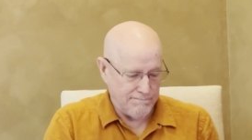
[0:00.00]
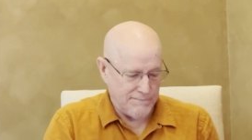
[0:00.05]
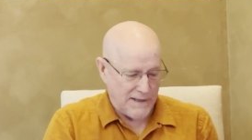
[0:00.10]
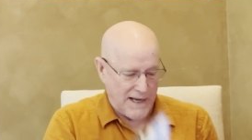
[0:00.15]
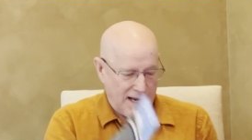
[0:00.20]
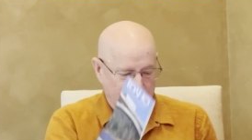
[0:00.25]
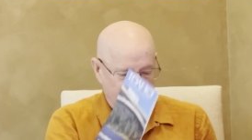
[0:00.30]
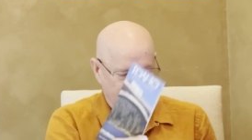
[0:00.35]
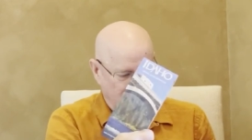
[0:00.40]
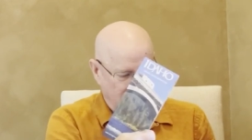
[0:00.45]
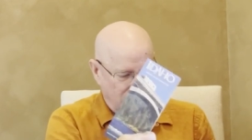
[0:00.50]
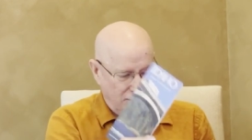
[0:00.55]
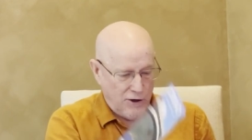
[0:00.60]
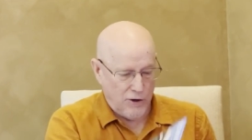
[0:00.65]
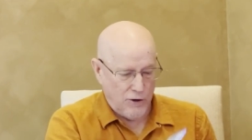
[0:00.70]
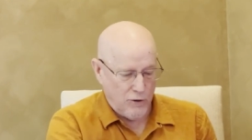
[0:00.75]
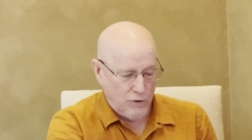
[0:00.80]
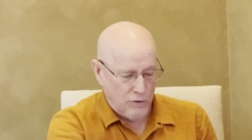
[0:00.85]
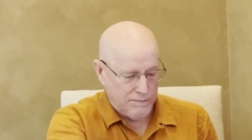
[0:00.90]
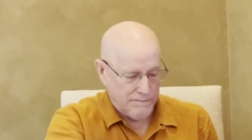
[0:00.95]

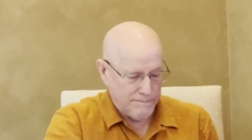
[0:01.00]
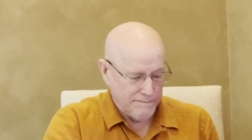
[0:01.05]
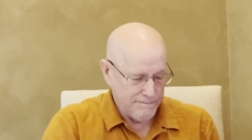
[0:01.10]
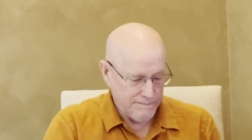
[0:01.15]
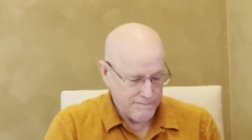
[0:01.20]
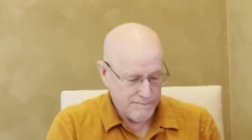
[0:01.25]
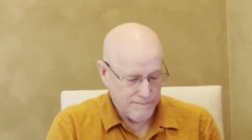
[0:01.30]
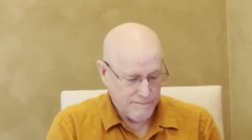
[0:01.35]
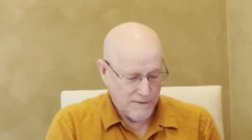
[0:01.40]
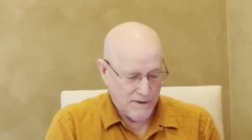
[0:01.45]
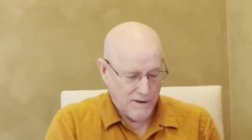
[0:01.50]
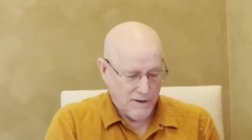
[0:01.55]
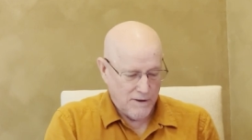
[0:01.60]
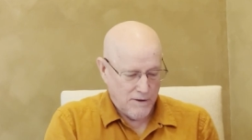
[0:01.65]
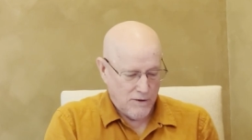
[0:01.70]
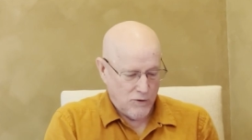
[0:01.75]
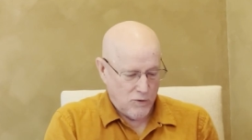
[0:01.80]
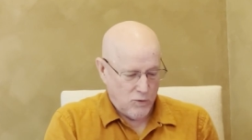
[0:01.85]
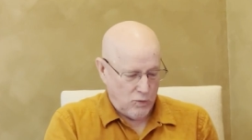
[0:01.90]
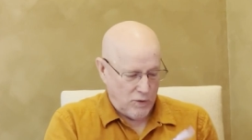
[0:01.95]
Idaho,
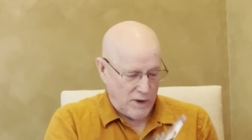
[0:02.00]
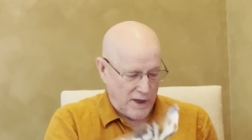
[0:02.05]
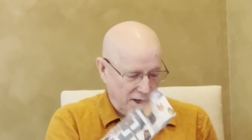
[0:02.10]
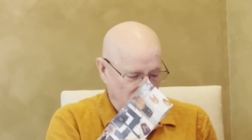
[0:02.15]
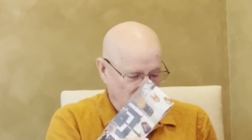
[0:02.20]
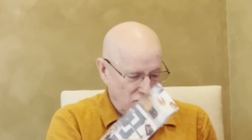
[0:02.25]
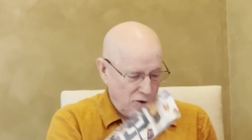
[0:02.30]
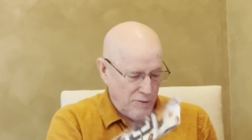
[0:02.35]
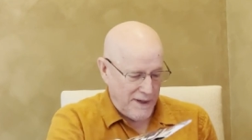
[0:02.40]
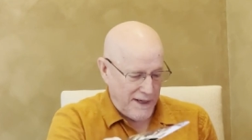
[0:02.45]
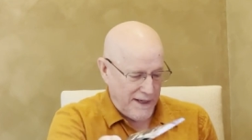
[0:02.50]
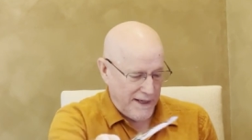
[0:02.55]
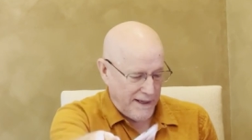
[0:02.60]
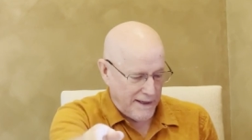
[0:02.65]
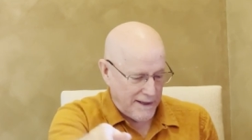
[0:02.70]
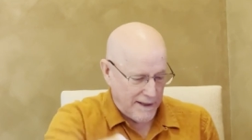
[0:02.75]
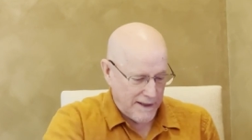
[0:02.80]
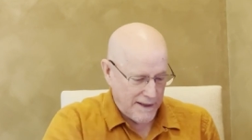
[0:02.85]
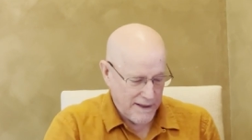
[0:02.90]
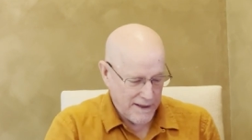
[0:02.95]

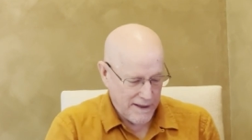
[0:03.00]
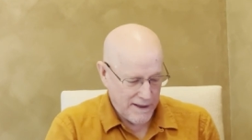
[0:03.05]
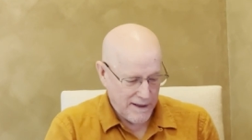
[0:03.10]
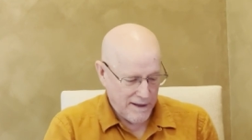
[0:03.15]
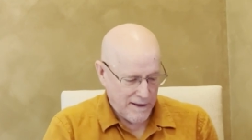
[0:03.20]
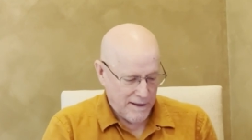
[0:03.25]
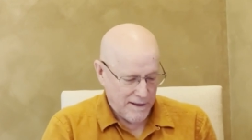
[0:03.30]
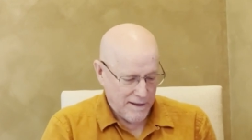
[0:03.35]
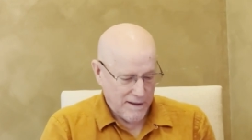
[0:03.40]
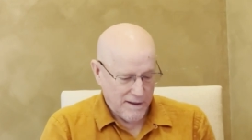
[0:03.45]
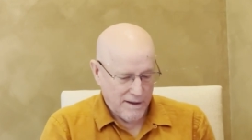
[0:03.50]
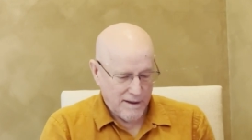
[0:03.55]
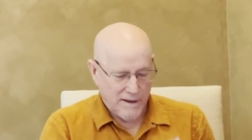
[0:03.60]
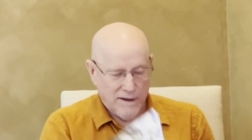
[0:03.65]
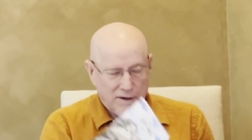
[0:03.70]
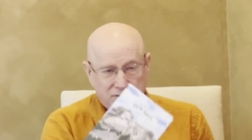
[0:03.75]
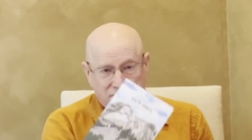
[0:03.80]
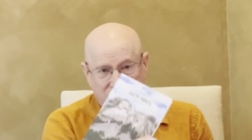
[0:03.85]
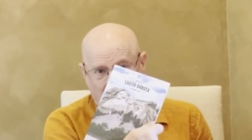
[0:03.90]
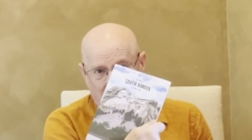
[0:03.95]
Wyoming,
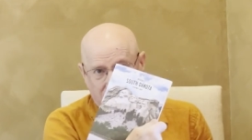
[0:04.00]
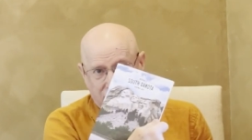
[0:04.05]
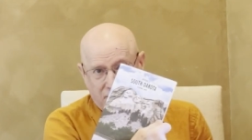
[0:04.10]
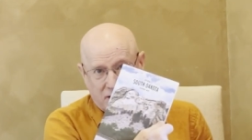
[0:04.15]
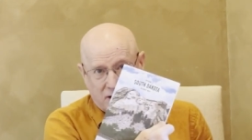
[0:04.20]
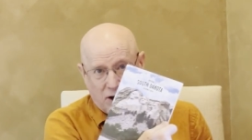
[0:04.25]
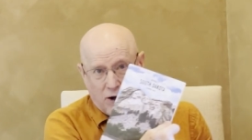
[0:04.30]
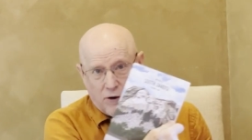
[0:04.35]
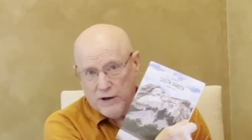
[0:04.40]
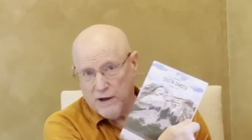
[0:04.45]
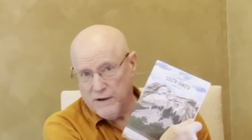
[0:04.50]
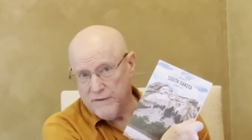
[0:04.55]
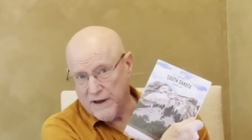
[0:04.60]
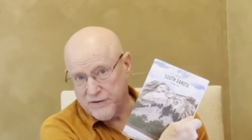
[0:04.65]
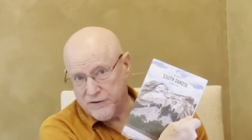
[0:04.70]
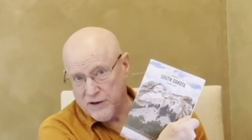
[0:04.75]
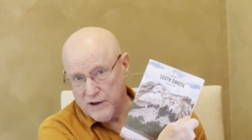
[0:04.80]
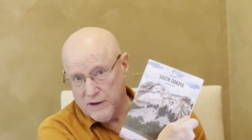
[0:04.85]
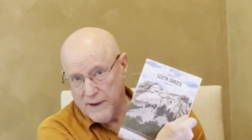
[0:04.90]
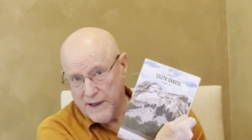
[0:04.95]
South Dakota, that's
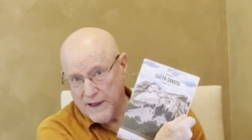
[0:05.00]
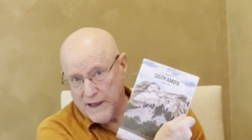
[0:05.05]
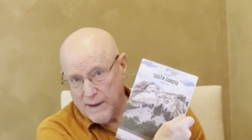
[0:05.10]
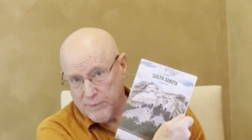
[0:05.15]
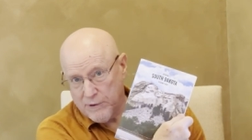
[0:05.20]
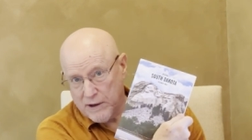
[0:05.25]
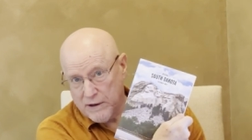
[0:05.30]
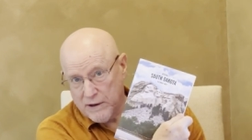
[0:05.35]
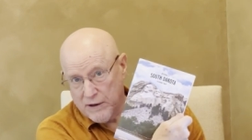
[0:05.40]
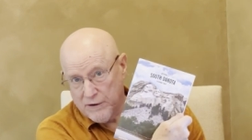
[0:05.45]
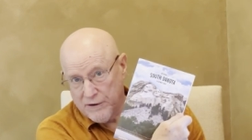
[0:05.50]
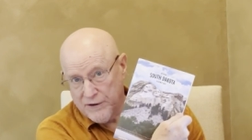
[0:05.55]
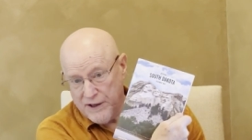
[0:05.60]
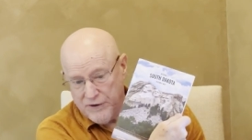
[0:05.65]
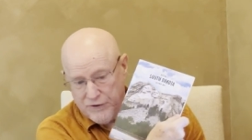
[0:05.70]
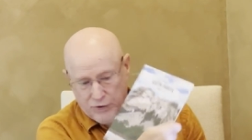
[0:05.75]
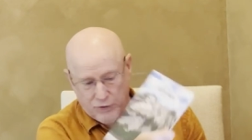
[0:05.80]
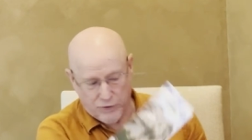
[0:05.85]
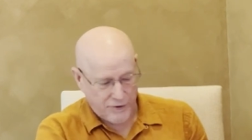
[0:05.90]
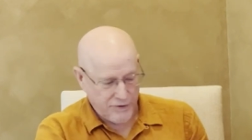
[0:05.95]
going to be a couple of little
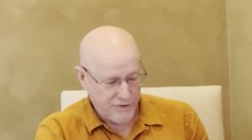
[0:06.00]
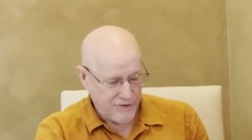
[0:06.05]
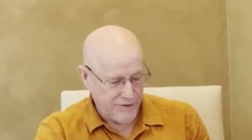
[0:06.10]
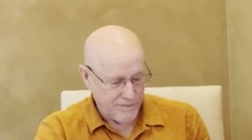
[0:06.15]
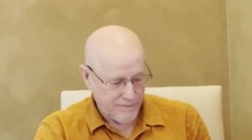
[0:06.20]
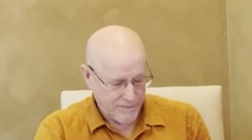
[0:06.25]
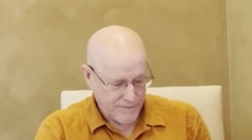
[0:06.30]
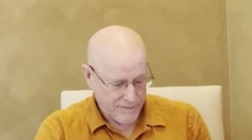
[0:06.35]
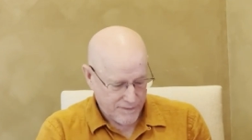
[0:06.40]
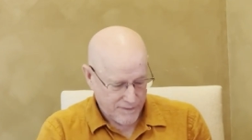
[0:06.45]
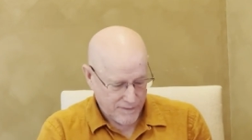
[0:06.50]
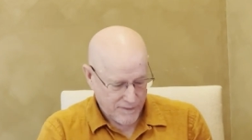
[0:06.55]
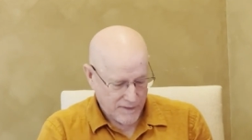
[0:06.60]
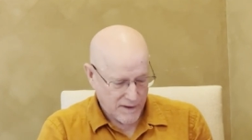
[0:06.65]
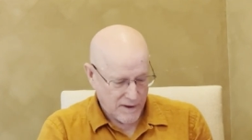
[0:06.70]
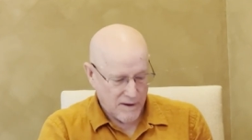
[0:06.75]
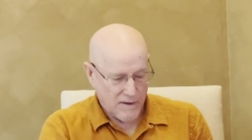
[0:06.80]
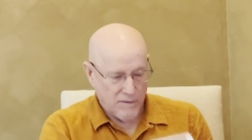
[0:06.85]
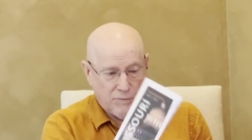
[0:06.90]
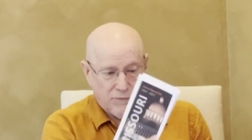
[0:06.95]
detours,
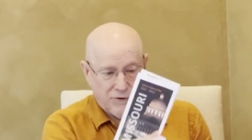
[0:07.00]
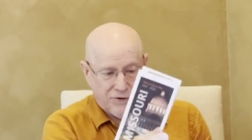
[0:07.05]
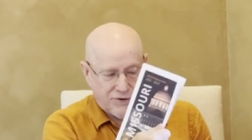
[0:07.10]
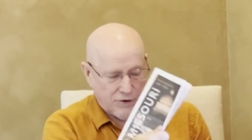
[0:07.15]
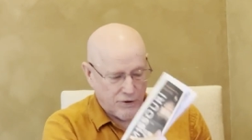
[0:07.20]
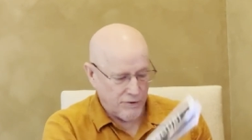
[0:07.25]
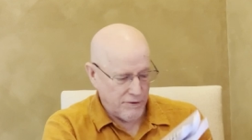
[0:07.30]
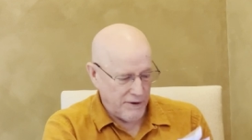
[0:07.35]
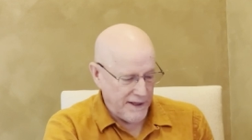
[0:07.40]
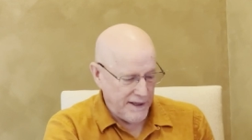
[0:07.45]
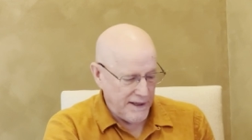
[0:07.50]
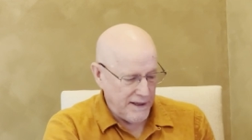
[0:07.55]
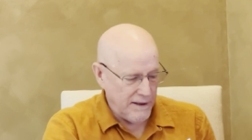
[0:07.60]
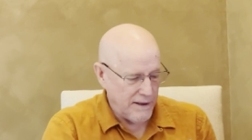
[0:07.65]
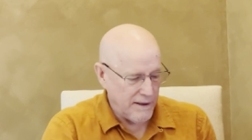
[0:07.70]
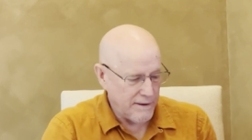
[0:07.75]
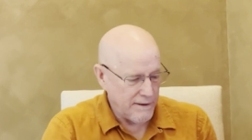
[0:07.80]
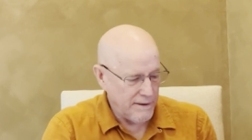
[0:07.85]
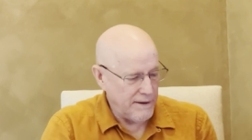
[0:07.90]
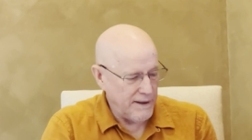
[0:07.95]

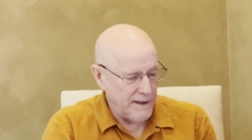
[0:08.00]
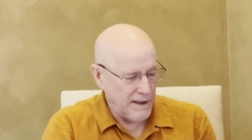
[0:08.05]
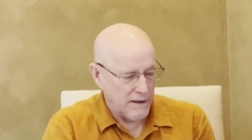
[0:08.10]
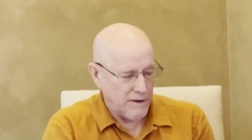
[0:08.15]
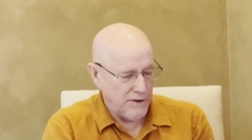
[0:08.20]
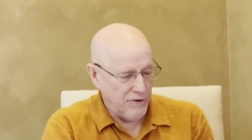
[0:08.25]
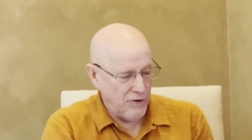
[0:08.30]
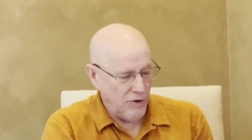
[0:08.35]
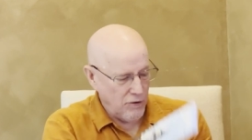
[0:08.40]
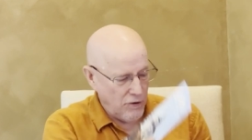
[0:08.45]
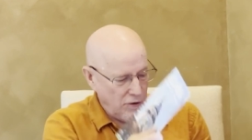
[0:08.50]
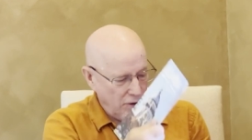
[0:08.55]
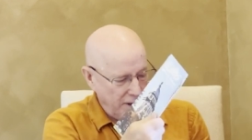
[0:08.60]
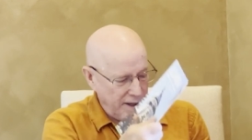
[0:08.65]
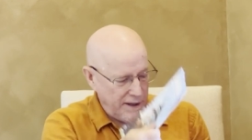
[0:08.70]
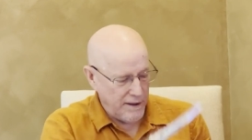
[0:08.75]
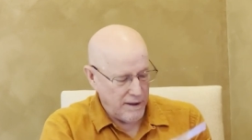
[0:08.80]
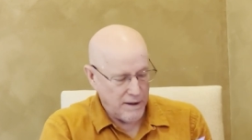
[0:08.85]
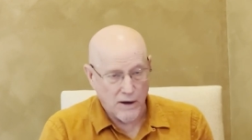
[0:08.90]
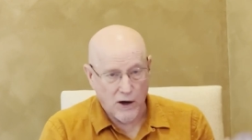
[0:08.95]
Missouri,
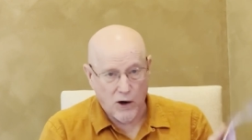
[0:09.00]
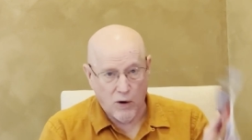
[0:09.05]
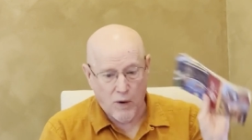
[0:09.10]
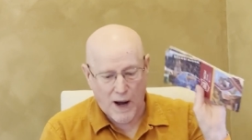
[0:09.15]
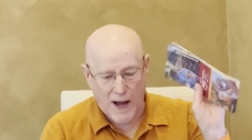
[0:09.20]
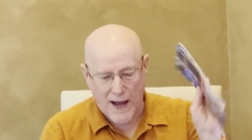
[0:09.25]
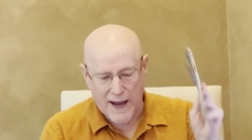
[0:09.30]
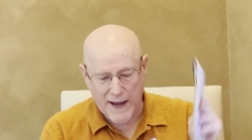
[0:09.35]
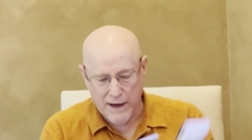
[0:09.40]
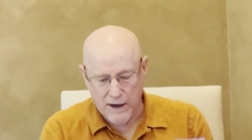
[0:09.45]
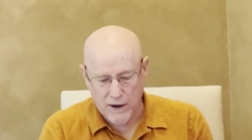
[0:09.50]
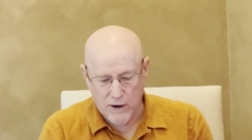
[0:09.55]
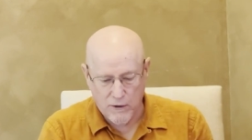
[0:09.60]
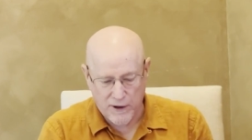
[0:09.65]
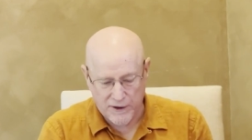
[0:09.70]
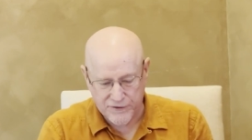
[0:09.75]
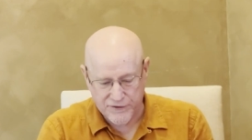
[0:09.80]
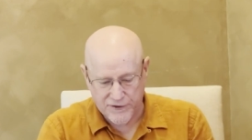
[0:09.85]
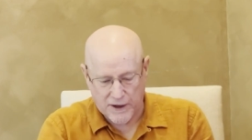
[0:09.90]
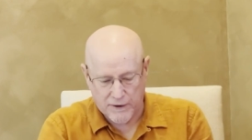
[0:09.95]
Illinois, Ohio,
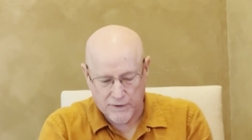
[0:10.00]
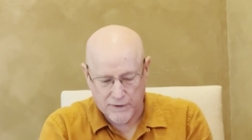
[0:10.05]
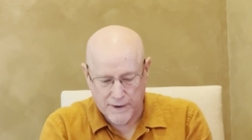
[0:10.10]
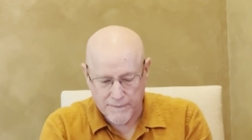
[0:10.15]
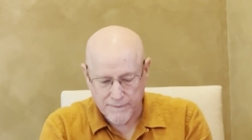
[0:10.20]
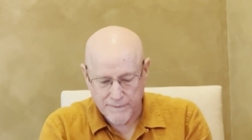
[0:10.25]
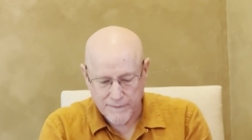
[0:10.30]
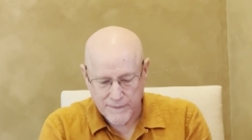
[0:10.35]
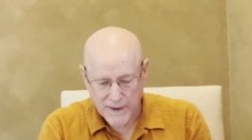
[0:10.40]
etc.